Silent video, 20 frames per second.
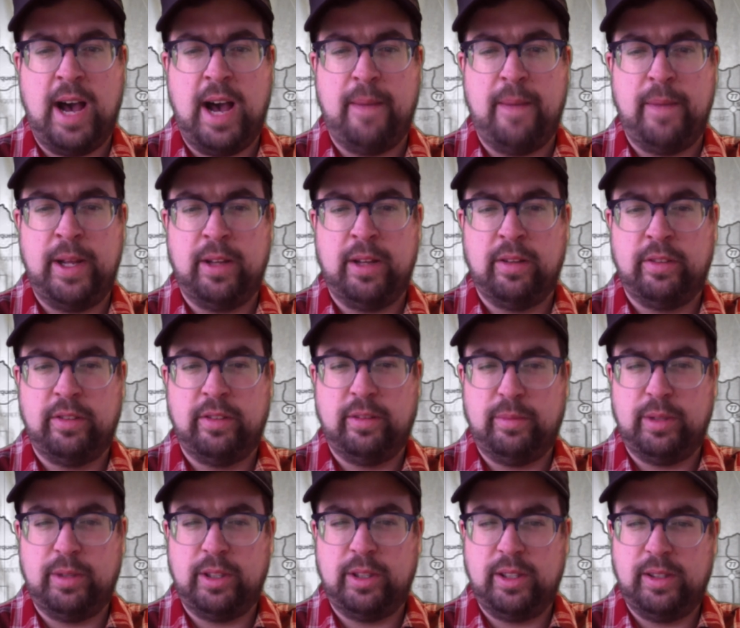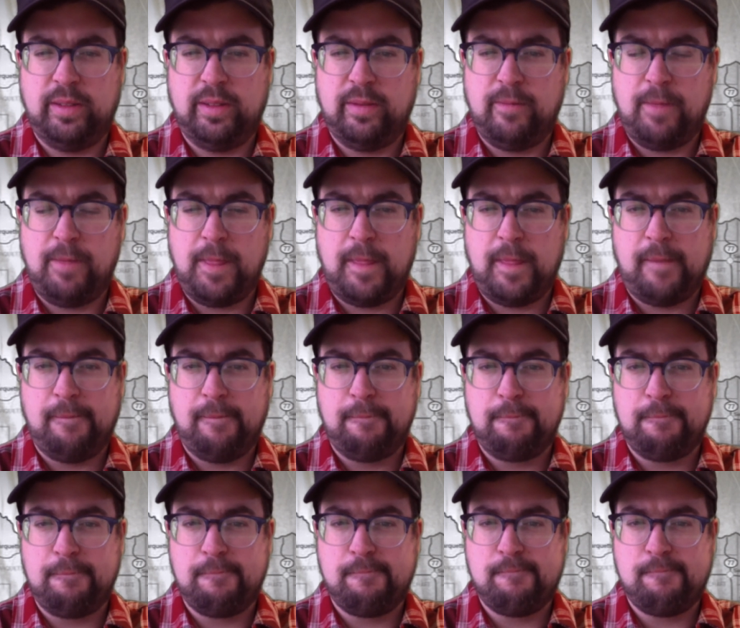
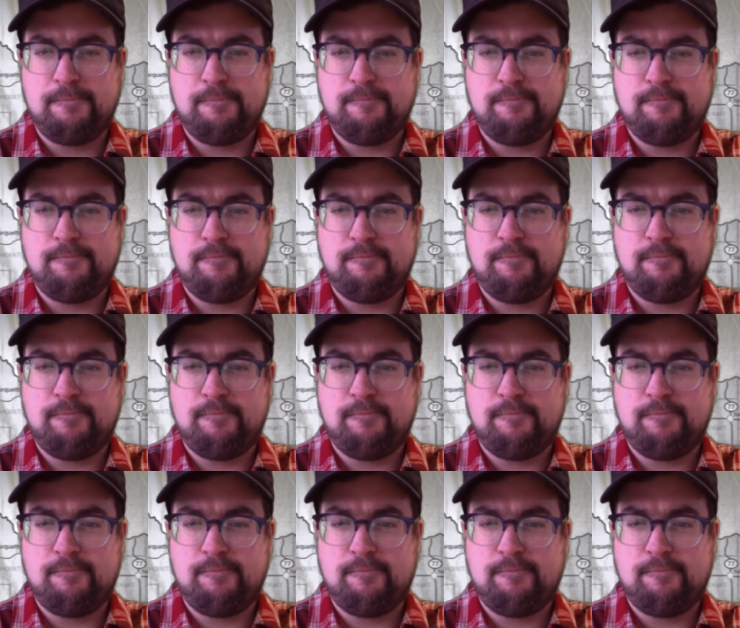a someday.